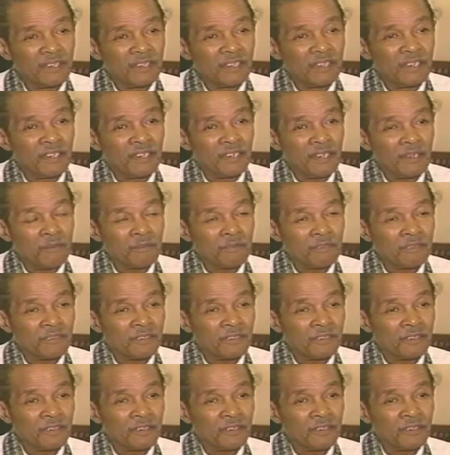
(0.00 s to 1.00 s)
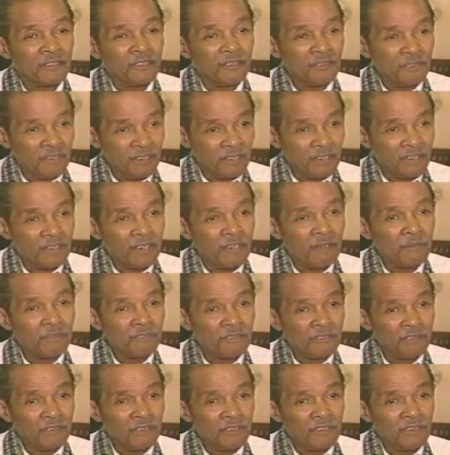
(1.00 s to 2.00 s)
And that was uh, unique. That was
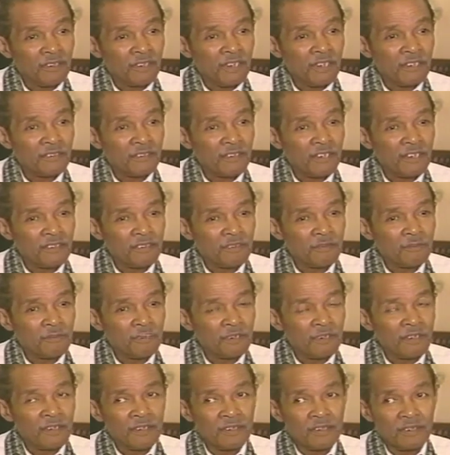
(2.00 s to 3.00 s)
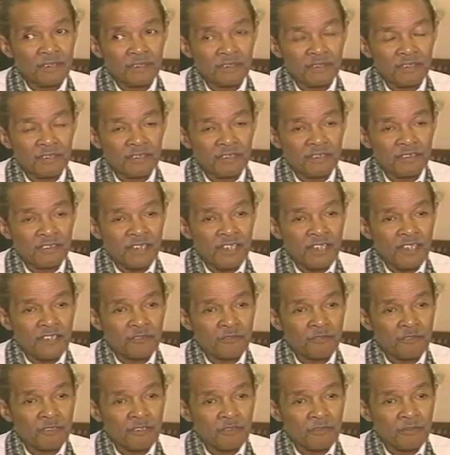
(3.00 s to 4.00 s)
unique. That's, that's the way uh, jazz
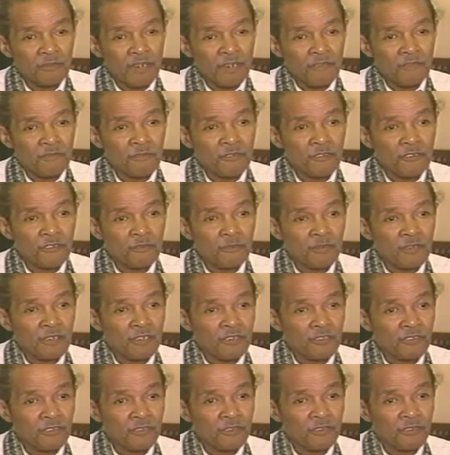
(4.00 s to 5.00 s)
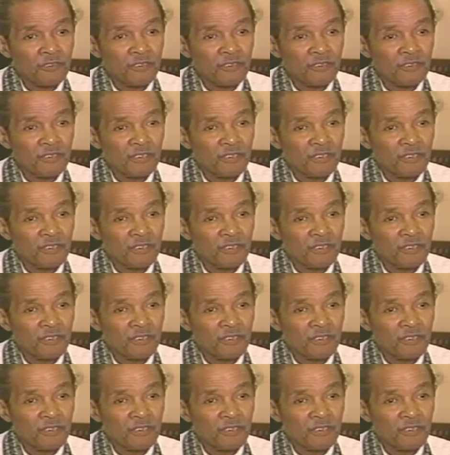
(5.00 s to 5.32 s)
was when I first went into it.